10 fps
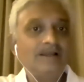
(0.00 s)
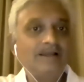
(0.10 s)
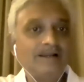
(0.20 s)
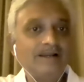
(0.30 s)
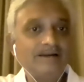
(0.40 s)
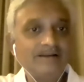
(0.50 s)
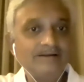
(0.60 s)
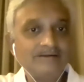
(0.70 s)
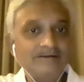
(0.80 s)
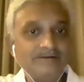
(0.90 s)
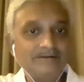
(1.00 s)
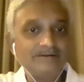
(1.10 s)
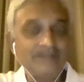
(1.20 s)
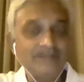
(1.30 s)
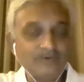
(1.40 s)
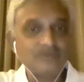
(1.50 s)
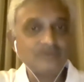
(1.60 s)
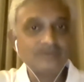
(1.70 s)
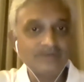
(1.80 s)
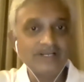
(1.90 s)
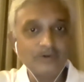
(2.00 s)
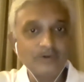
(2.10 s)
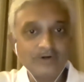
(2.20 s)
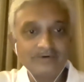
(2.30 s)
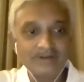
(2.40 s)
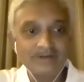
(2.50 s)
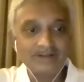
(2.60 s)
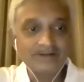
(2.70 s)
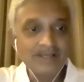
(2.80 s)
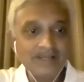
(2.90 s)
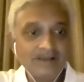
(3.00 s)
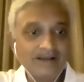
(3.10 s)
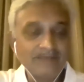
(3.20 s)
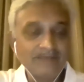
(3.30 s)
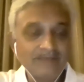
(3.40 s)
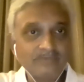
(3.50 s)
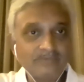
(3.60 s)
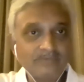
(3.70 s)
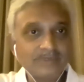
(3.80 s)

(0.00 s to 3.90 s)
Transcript: and uh, that was really good. I, I'm